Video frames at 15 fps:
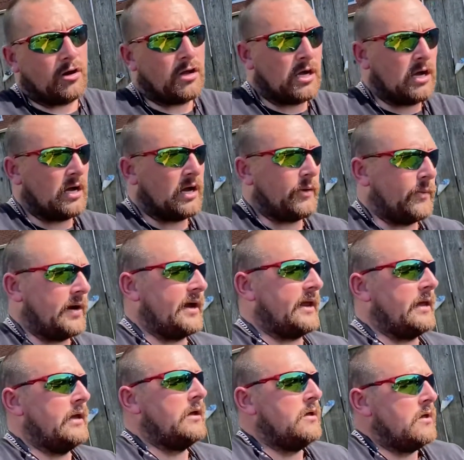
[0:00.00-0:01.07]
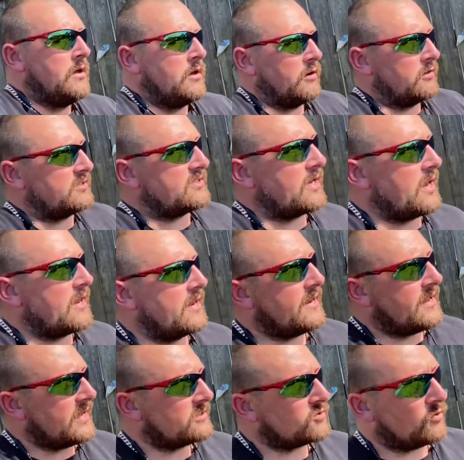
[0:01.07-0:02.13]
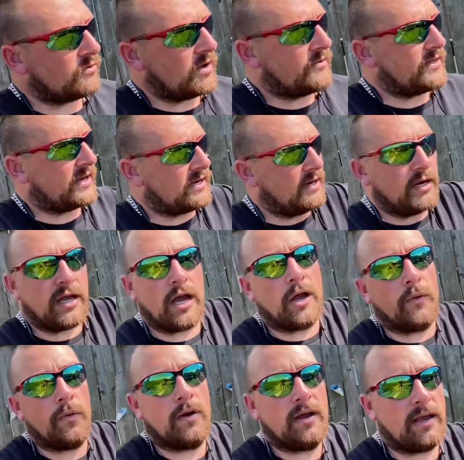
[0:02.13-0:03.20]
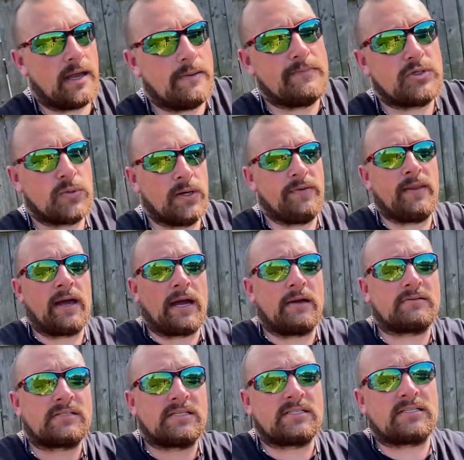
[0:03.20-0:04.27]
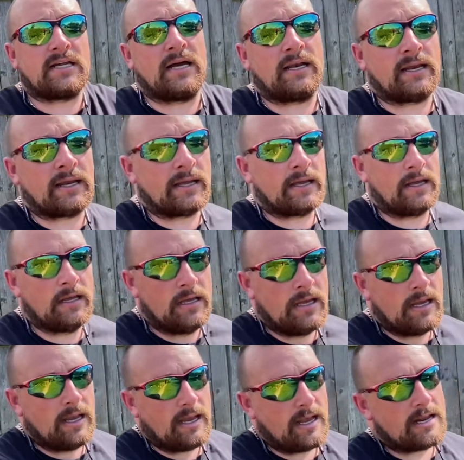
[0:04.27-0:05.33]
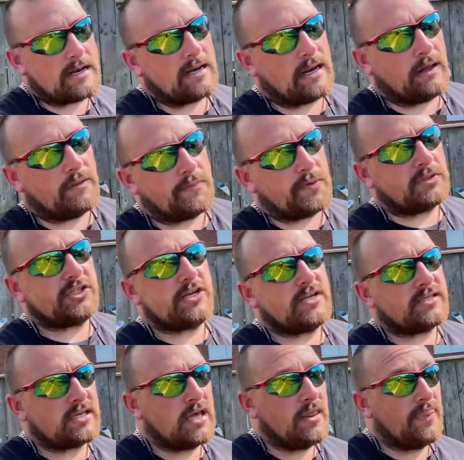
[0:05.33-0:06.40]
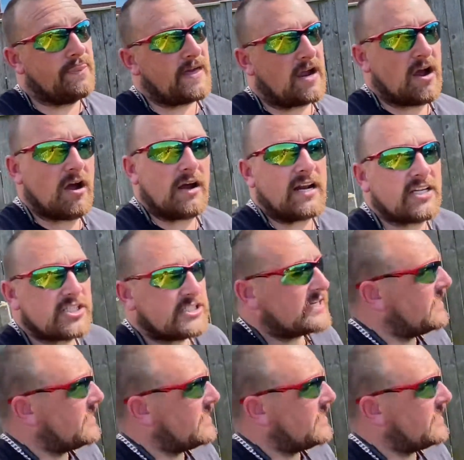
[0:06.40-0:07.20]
highway. Because yes, although they can go in between the houses down here, in and out the bushes, they can't actually get